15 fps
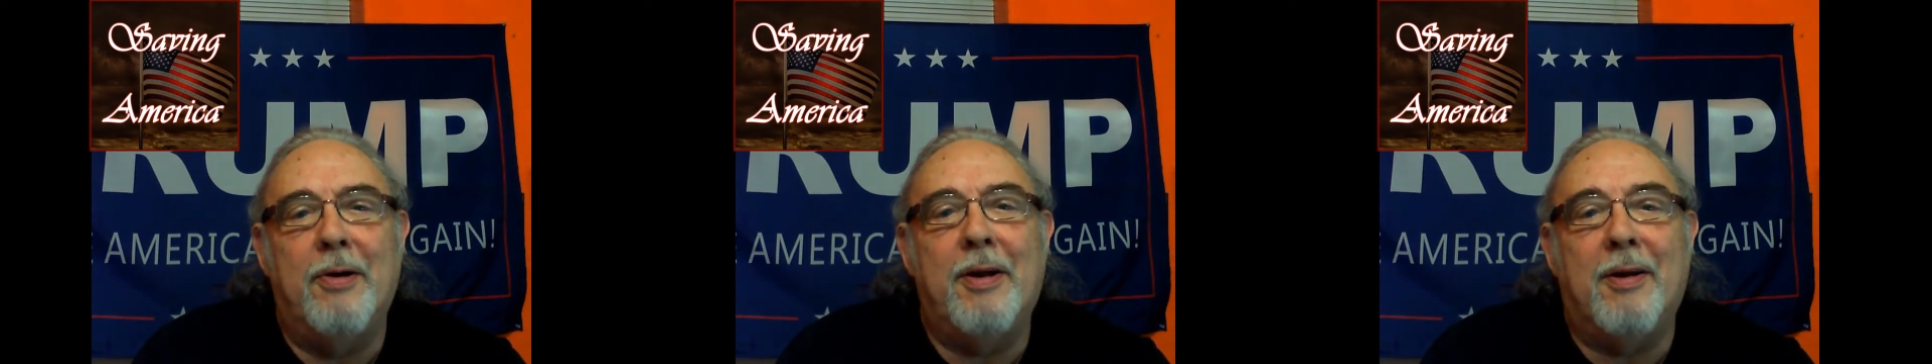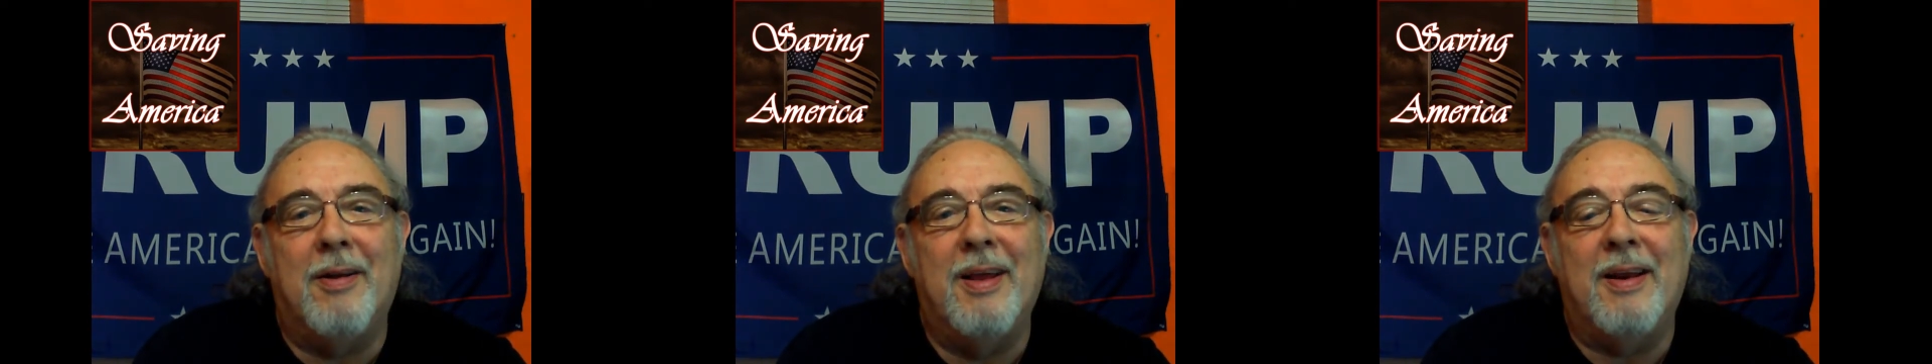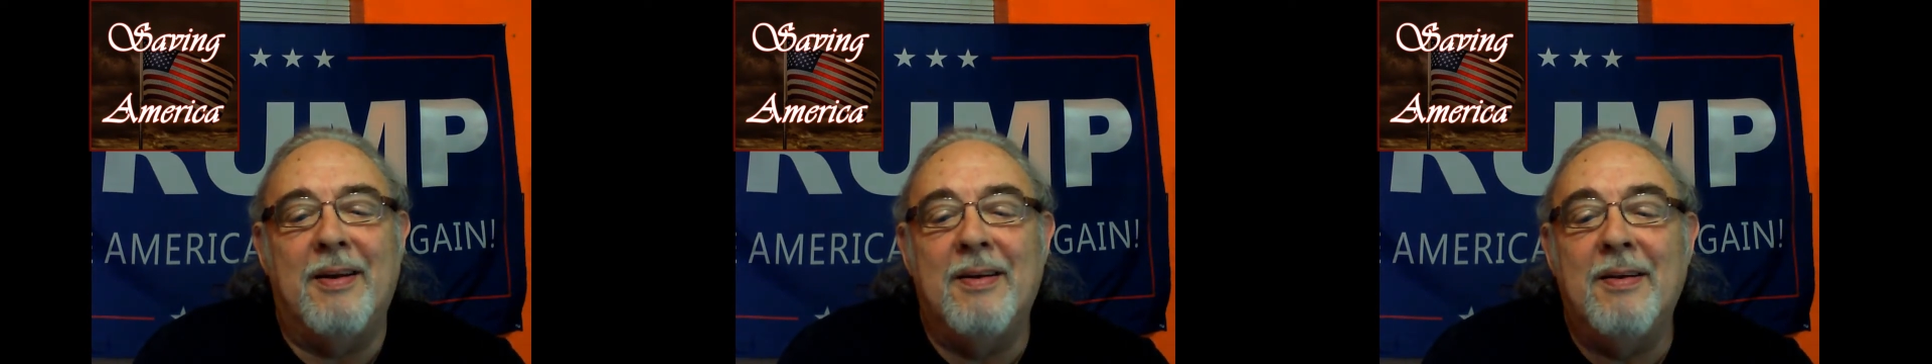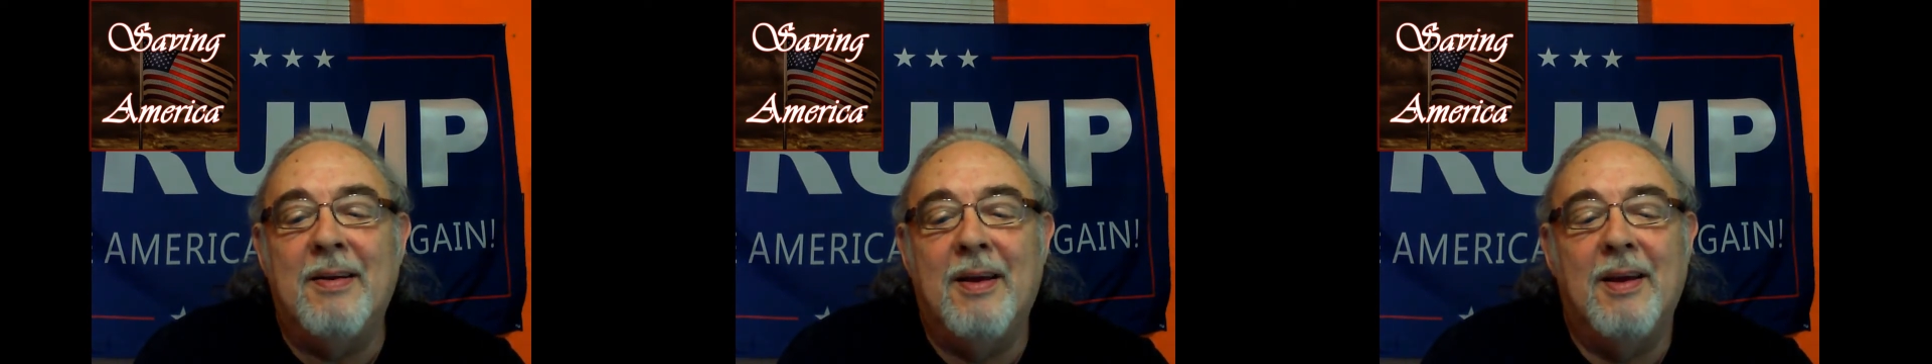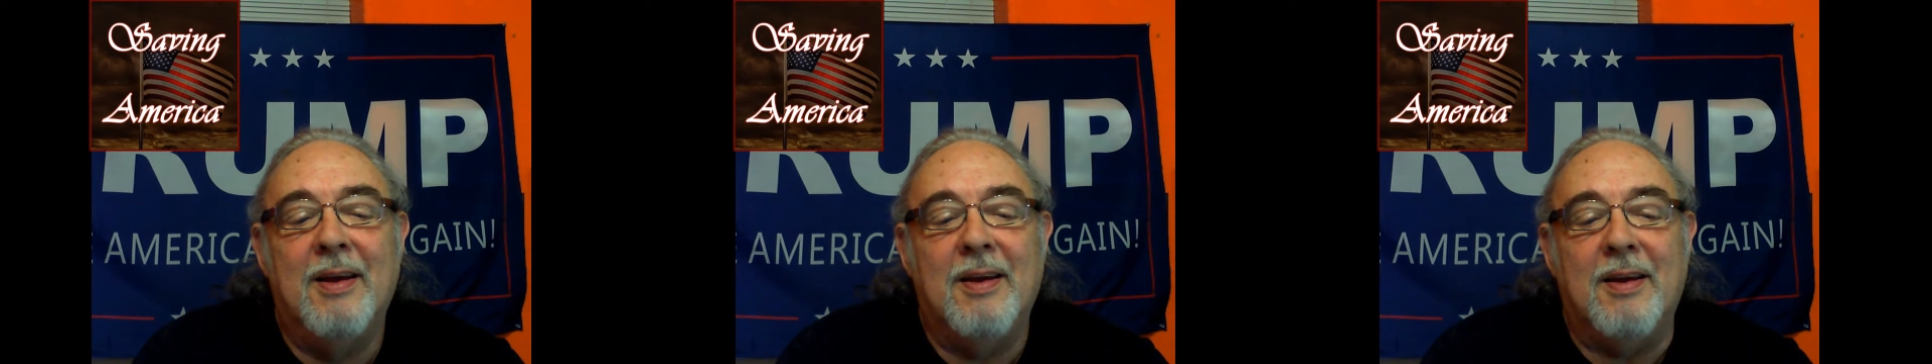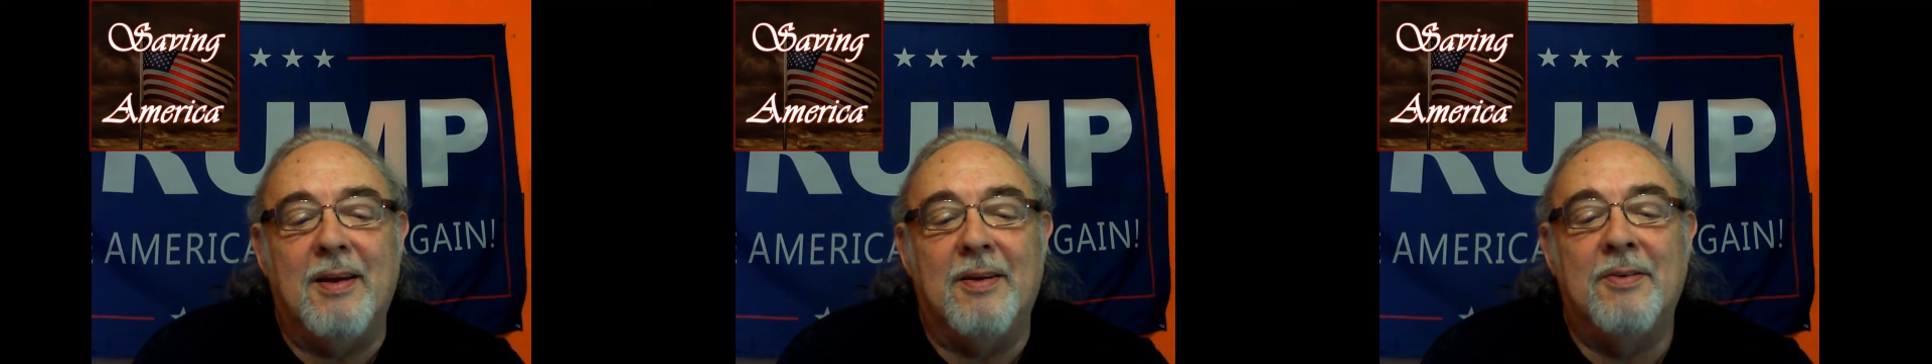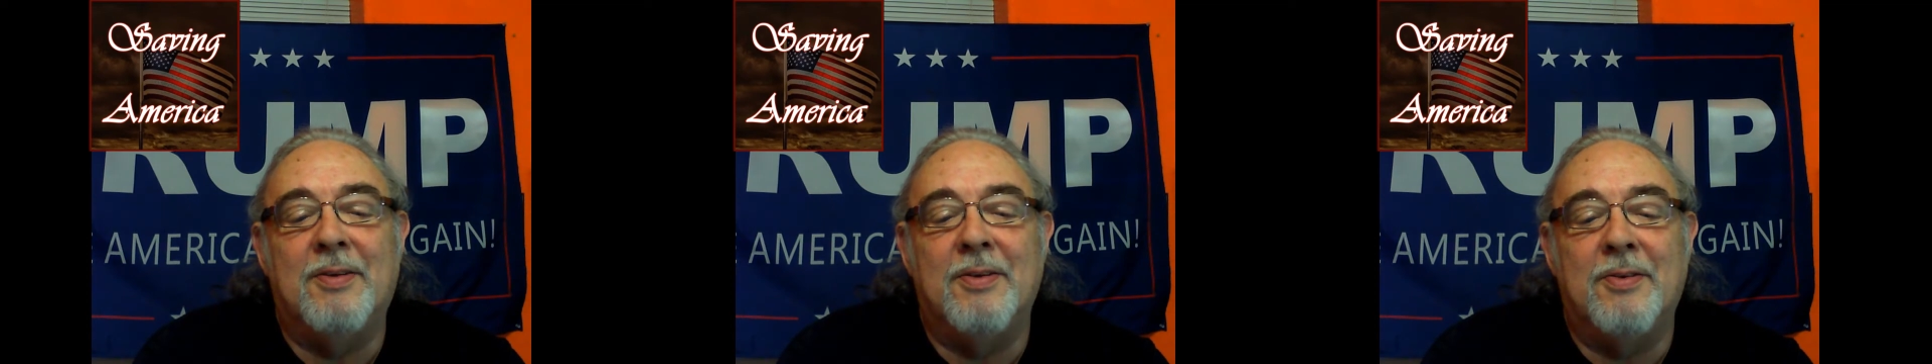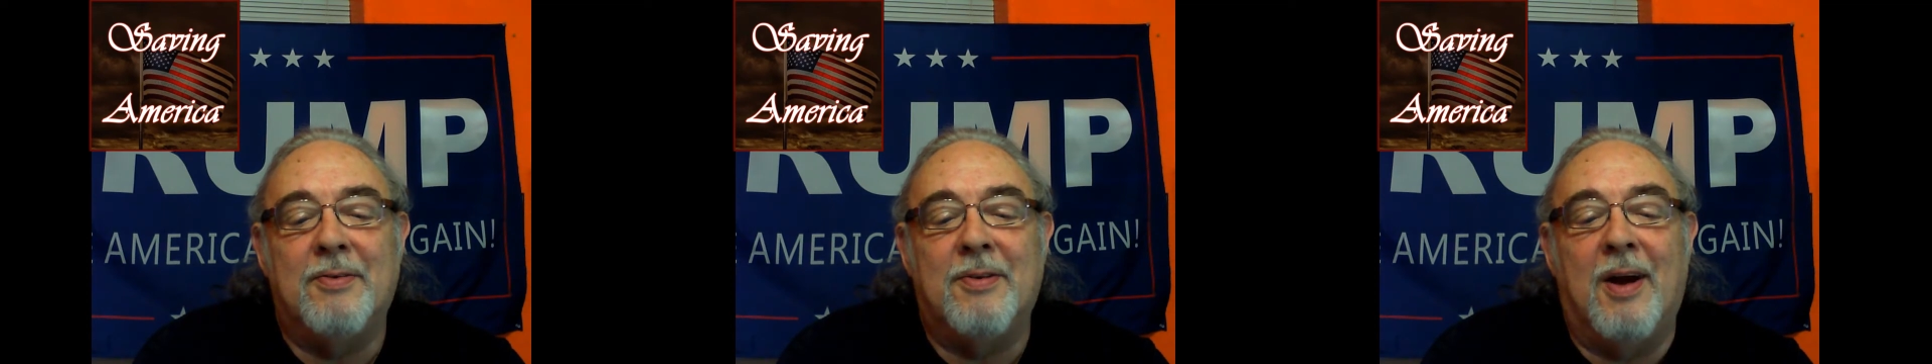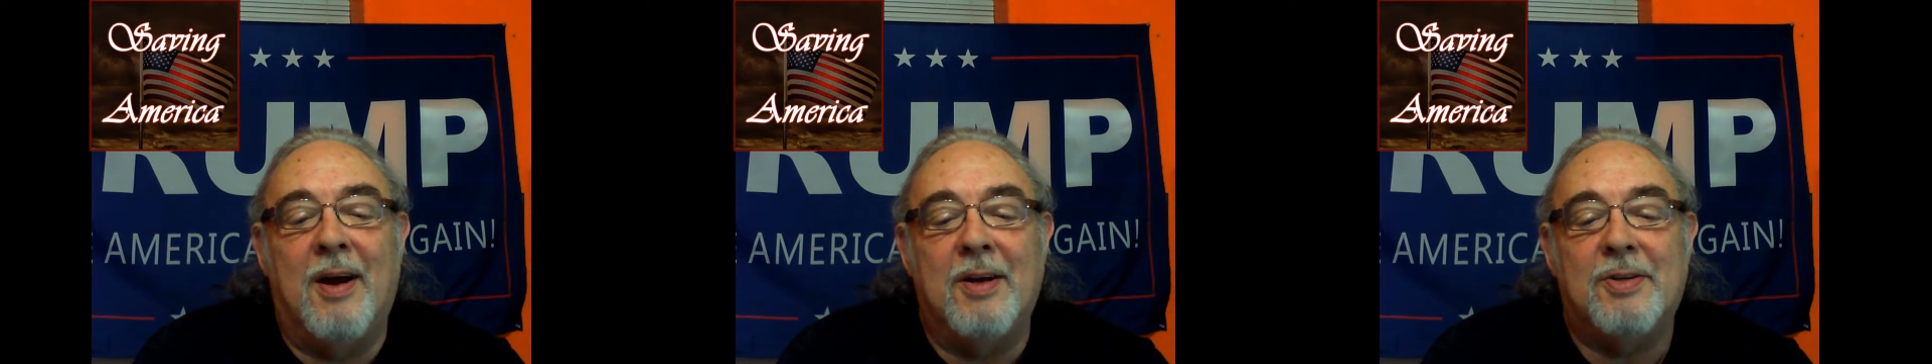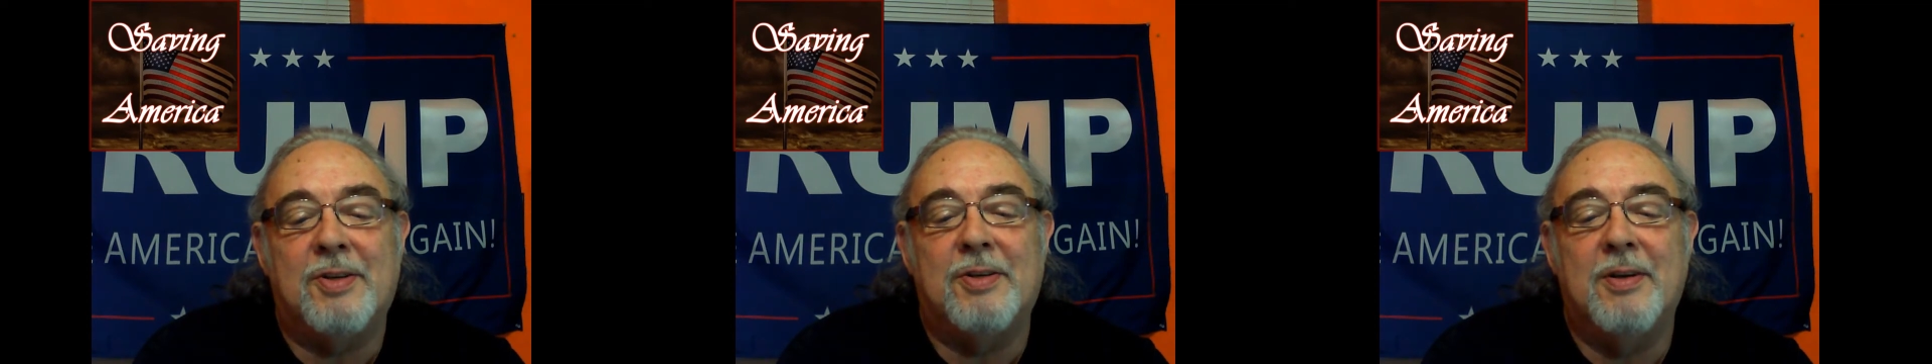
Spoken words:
Clinton into the race.